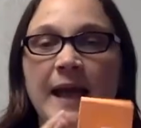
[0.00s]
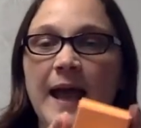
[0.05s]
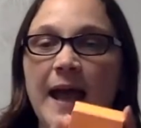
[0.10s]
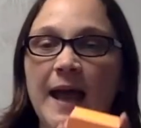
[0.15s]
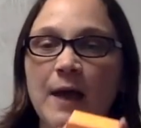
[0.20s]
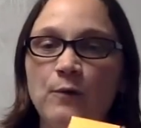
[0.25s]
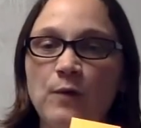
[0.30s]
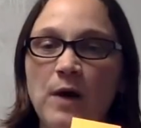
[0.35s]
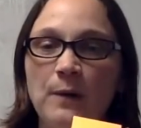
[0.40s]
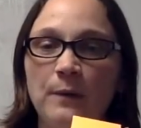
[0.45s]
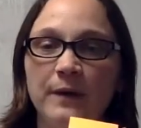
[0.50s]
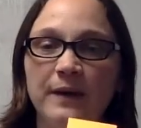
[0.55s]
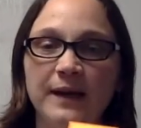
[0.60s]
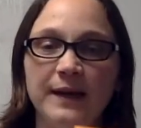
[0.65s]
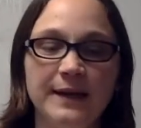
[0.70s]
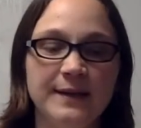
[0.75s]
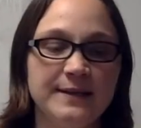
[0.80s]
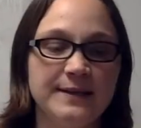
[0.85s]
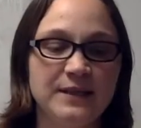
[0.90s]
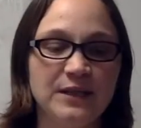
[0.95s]
And what we're
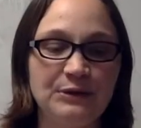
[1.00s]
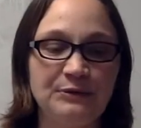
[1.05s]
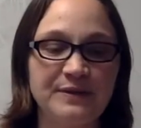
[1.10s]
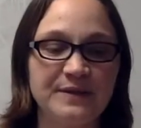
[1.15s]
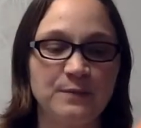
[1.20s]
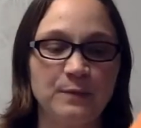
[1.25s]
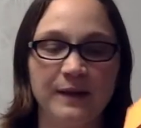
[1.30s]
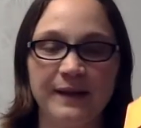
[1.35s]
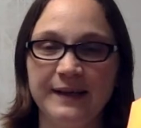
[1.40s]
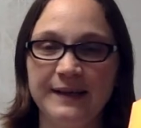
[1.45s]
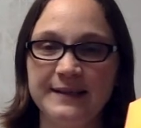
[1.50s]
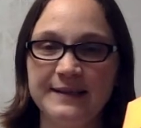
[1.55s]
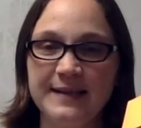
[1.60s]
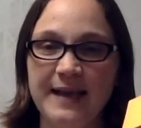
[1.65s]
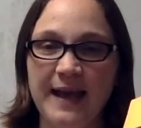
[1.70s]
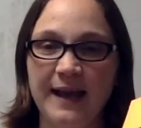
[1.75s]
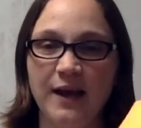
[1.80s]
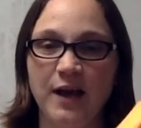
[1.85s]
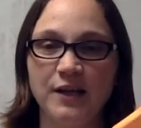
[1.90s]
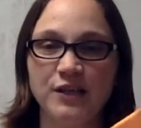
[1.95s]
going to do is we're going to
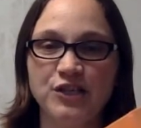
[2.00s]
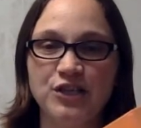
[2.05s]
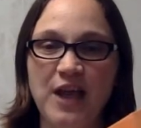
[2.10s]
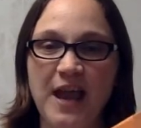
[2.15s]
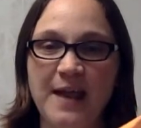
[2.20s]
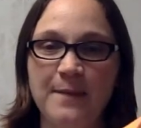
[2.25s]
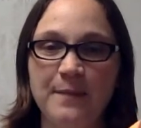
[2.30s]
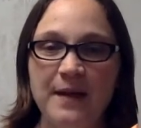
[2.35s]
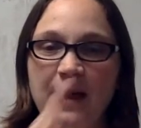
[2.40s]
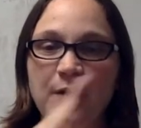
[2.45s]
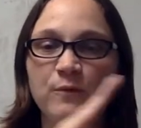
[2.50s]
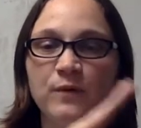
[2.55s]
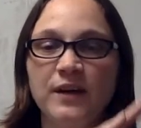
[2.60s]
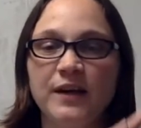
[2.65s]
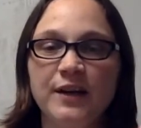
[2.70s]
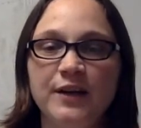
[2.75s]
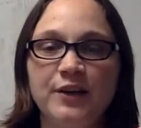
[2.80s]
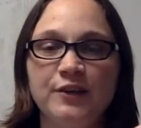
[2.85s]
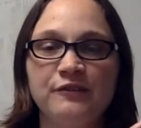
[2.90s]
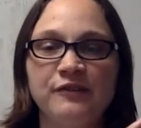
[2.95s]
take our shape and we're
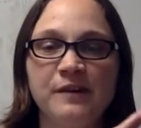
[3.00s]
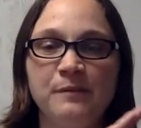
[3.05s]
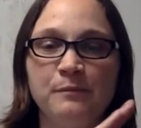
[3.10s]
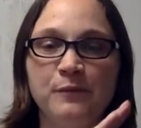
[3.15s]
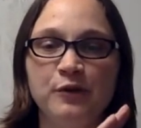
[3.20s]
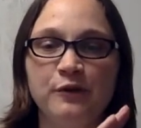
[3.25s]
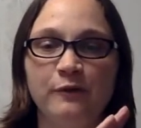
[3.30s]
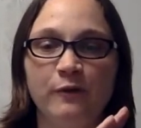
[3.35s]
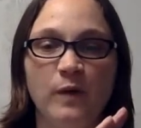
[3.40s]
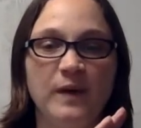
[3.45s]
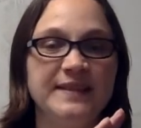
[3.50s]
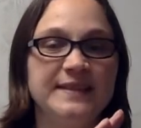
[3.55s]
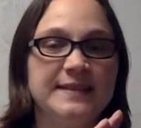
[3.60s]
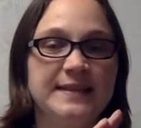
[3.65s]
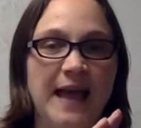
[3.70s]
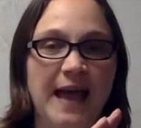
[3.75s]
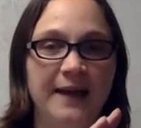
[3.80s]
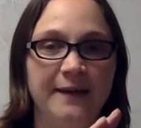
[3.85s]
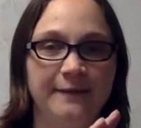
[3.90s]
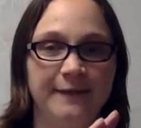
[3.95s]
going to remove one
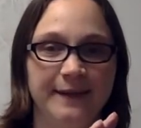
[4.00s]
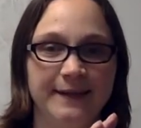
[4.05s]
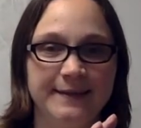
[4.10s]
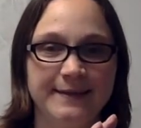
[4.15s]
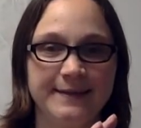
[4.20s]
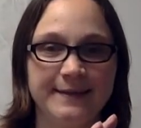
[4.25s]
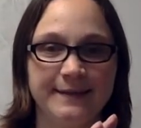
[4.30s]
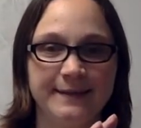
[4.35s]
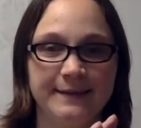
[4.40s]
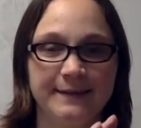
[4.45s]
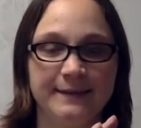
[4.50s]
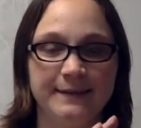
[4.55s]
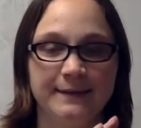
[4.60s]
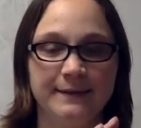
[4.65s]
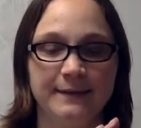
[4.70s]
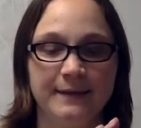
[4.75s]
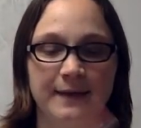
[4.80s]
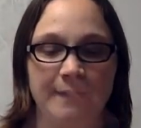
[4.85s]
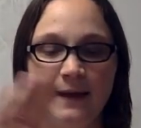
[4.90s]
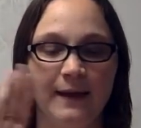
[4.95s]
side of it.
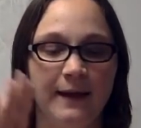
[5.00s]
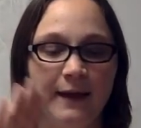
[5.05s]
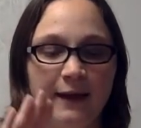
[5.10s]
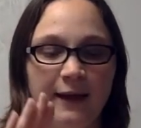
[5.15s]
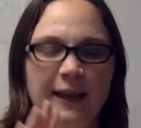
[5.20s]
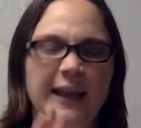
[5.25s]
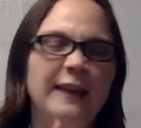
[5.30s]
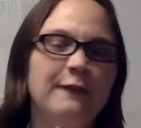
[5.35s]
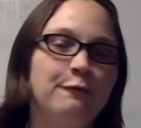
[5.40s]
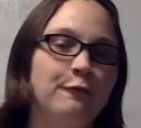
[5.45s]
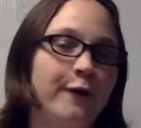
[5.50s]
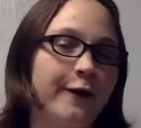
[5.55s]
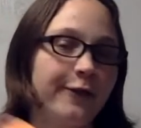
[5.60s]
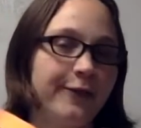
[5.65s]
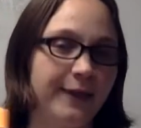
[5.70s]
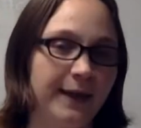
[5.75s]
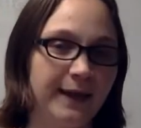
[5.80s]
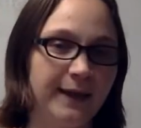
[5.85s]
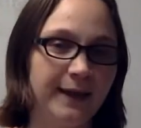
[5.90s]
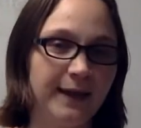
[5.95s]
If we're
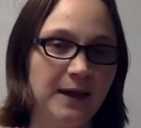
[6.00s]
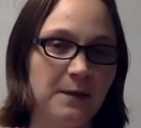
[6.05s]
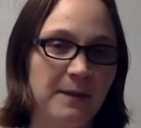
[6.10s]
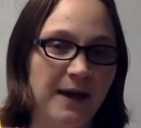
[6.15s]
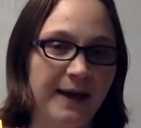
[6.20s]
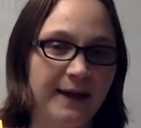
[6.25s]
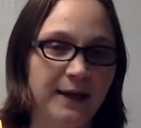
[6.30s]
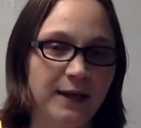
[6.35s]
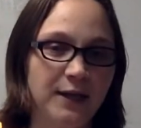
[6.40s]
thinking about a